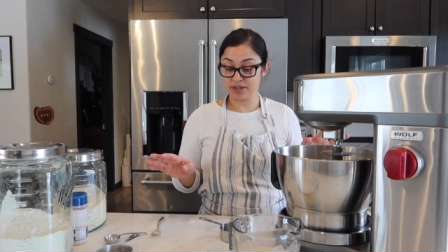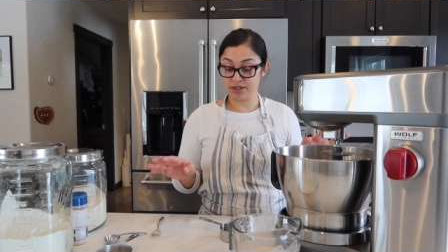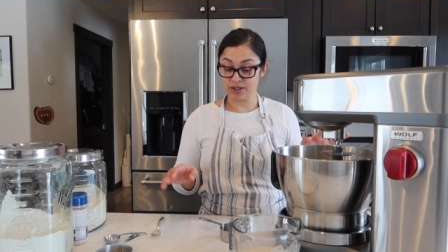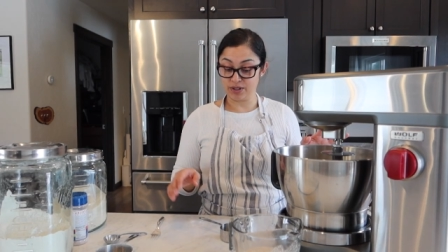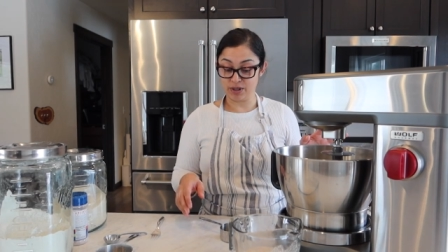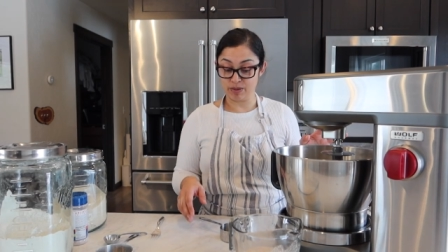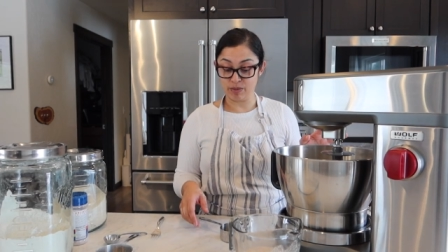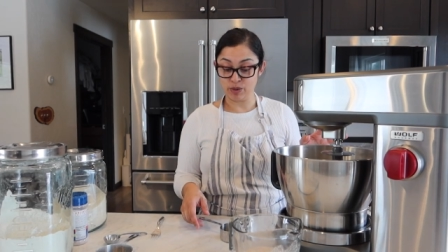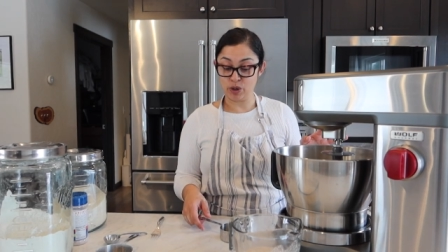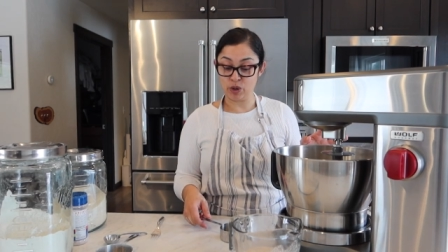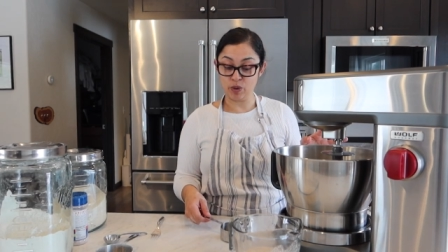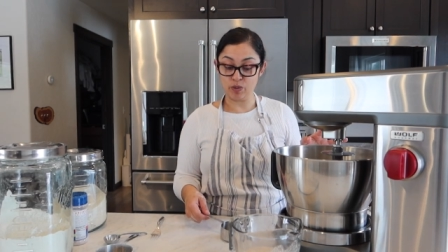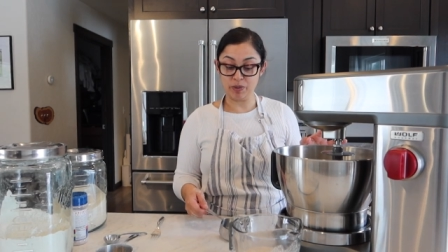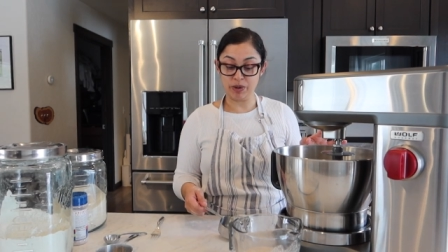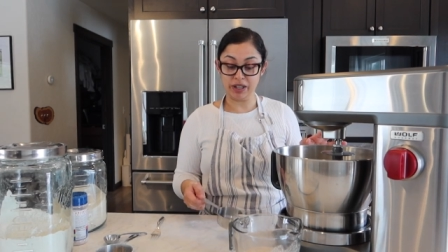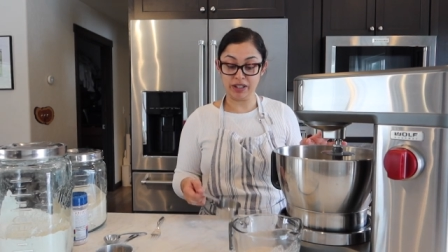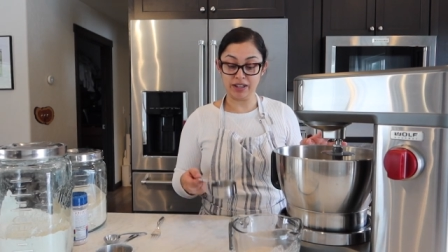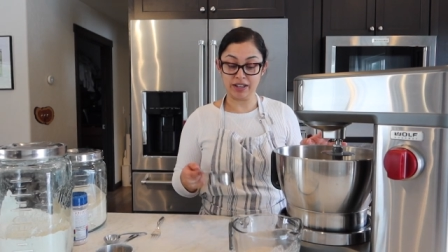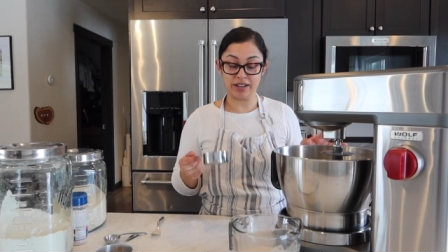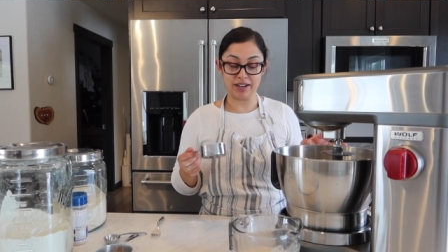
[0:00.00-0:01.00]
so I'm
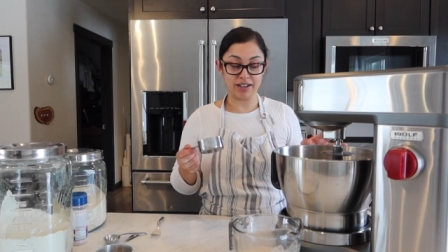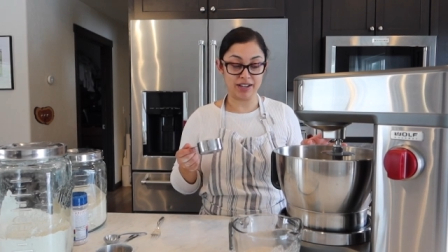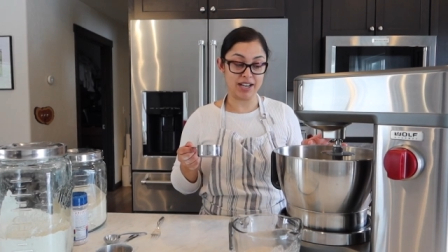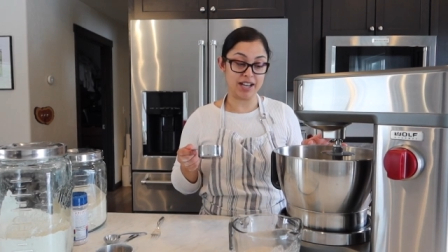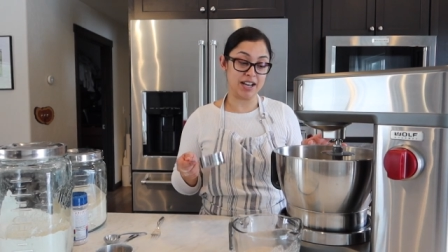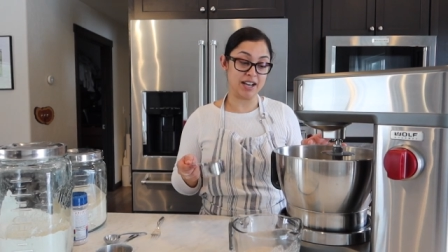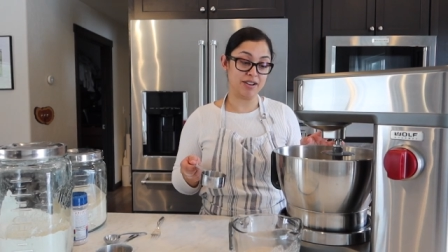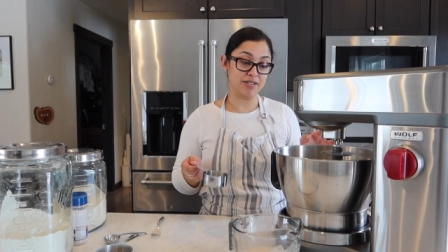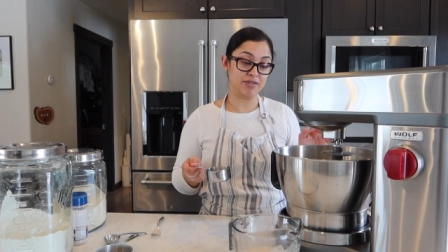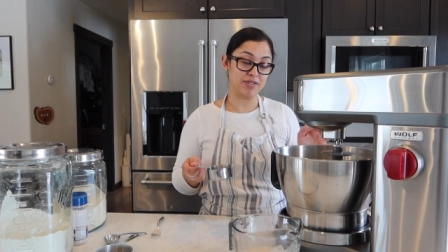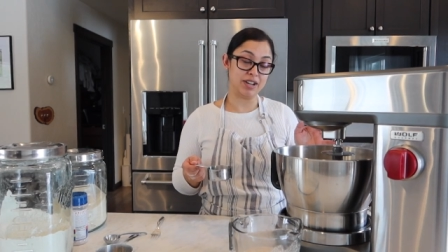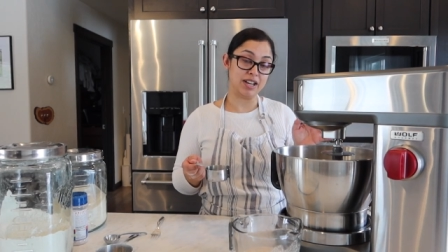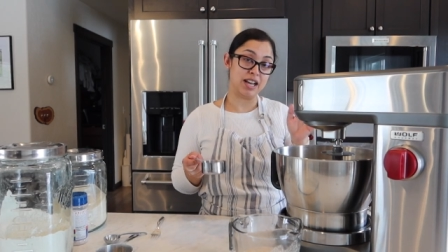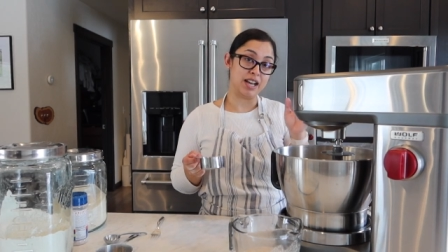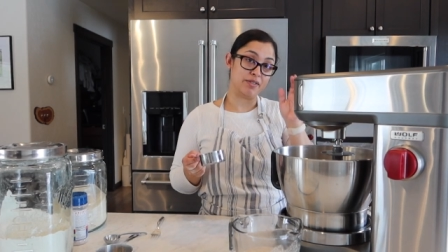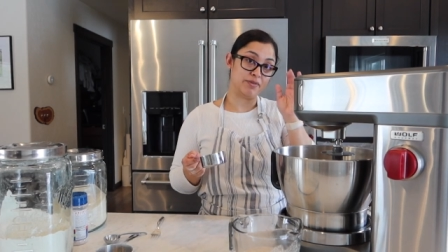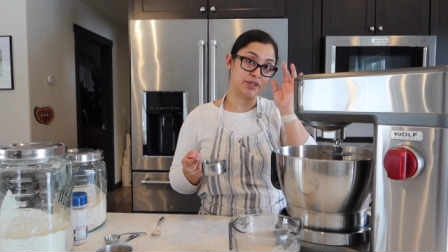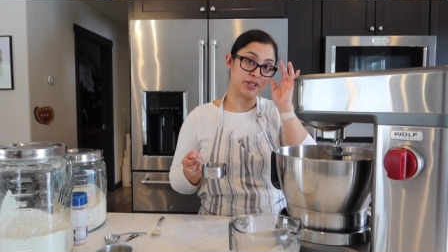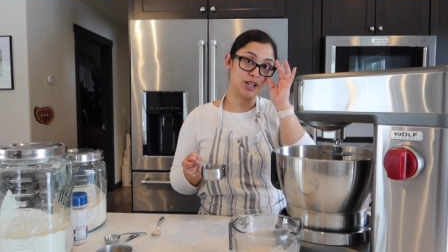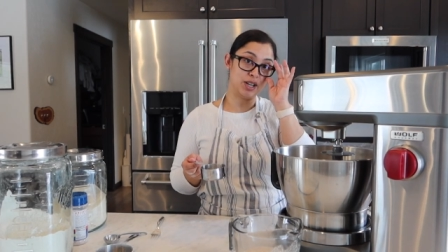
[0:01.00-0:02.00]
hoping that I have a
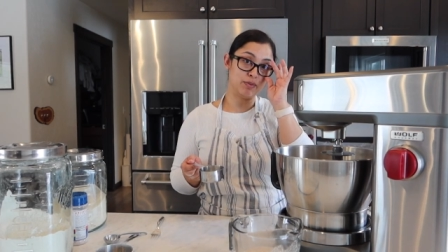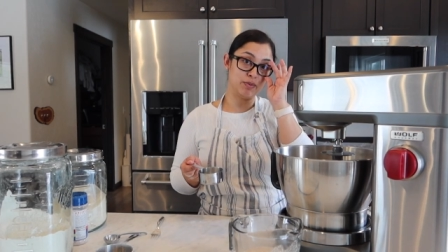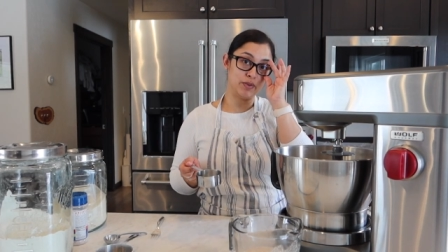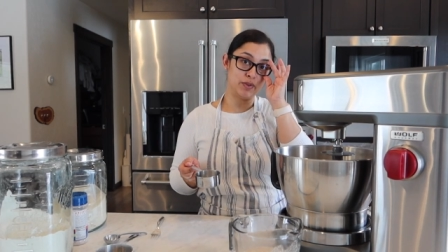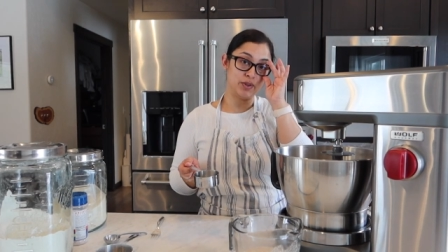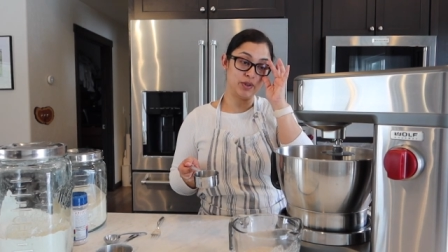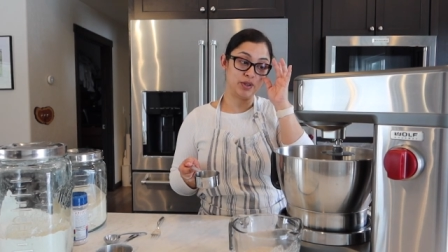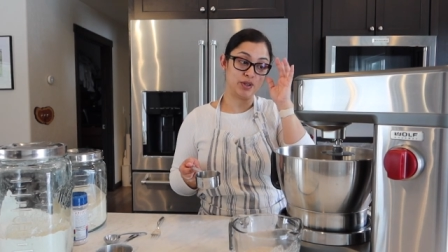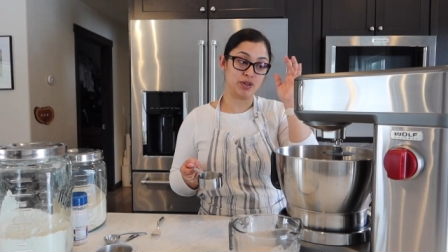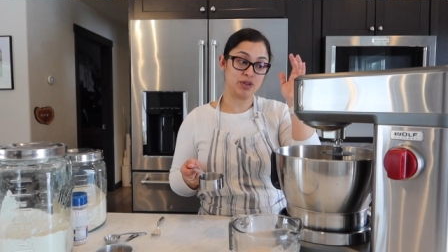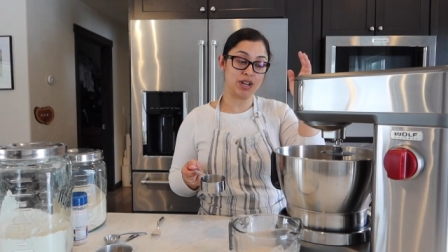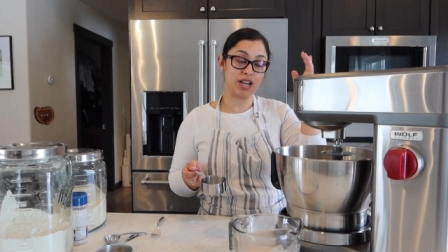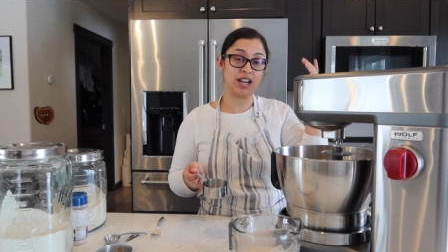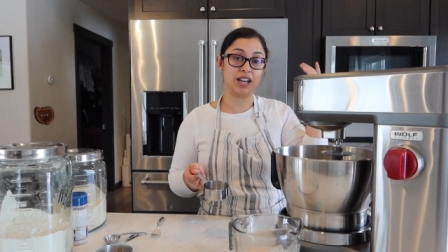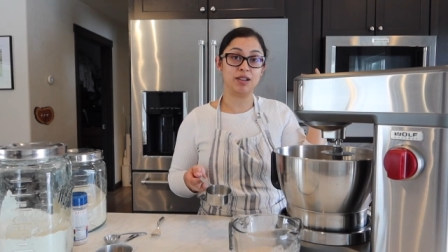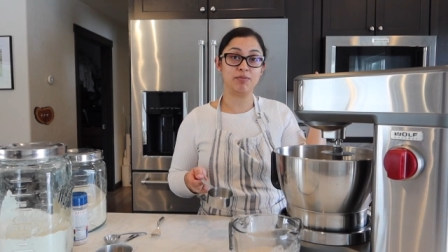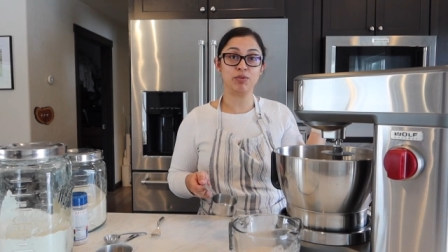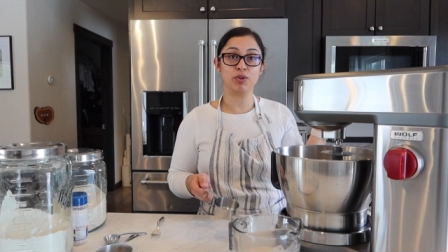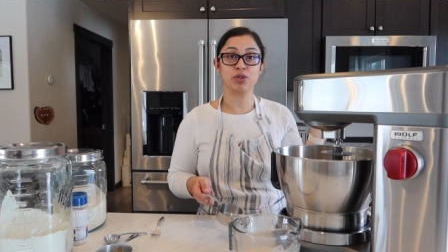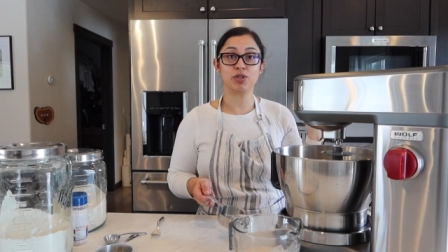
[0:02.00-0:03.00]
half a cup of oil.
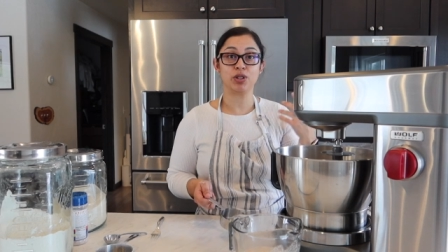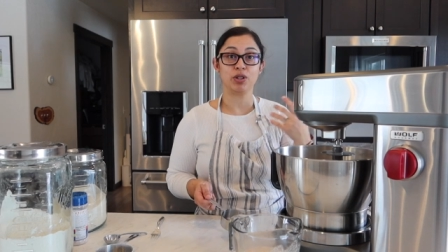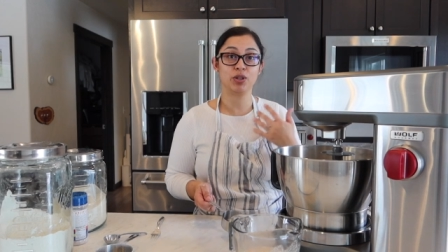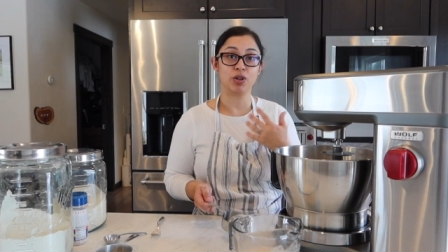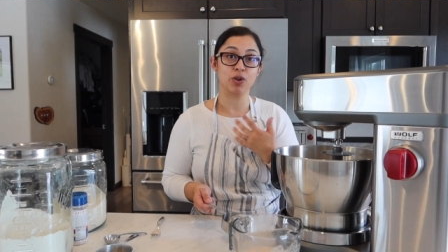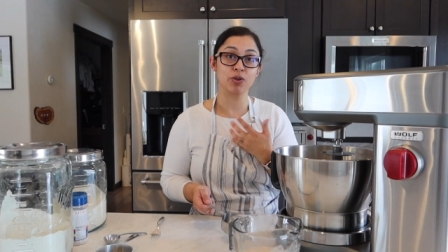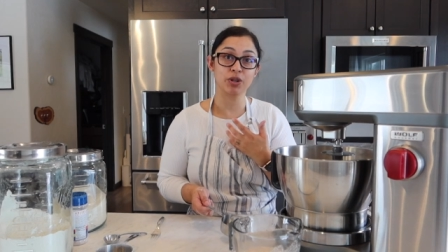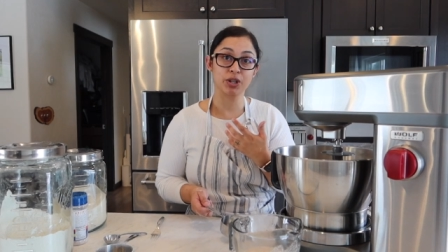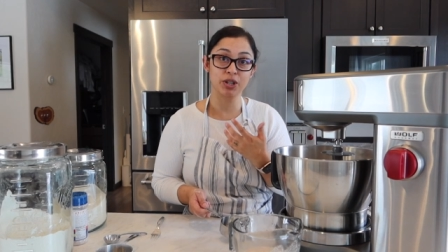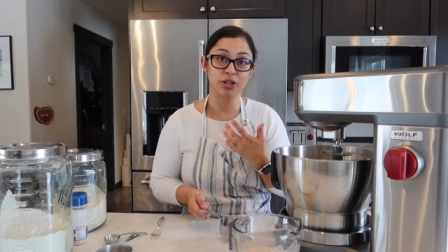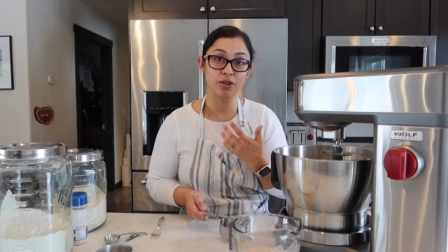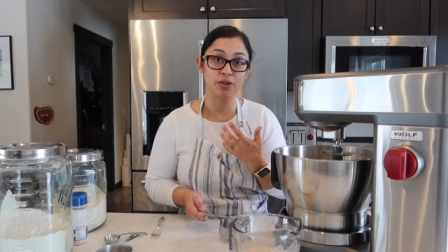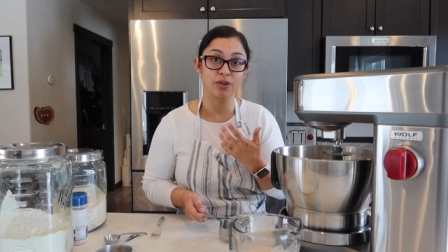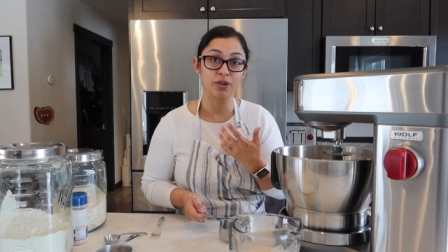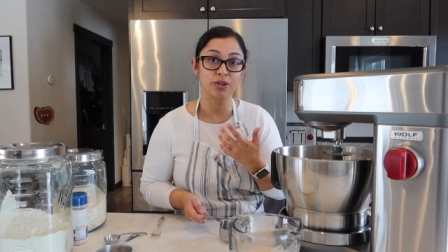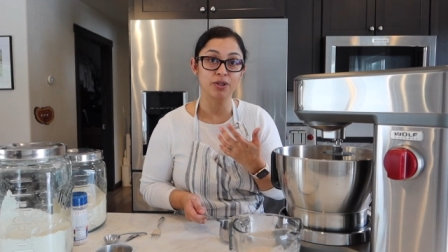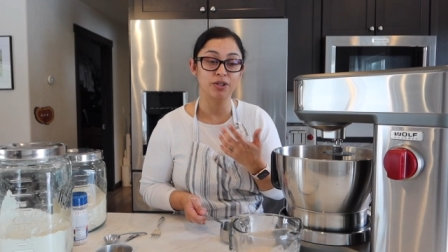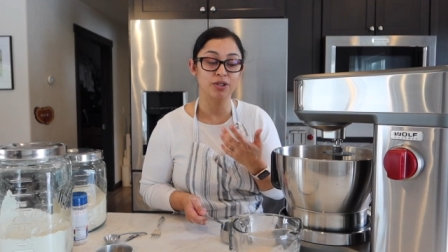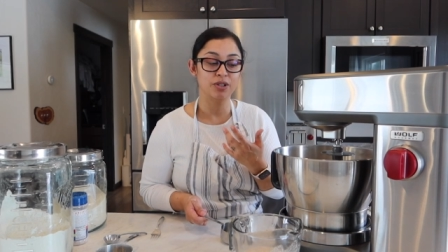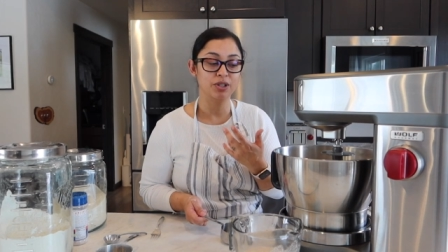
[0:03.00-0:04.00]
I'm using coconut
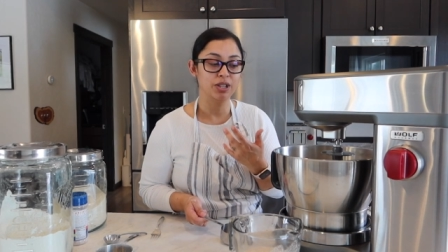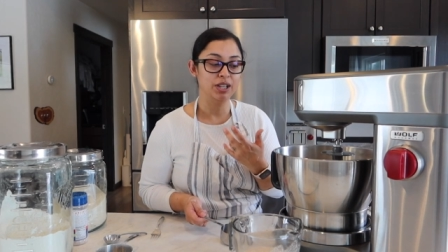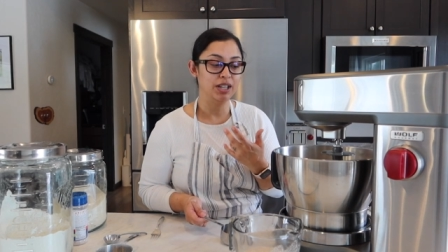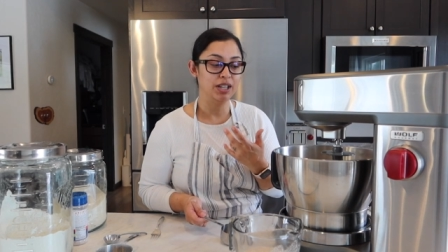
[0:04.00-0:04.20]
oil.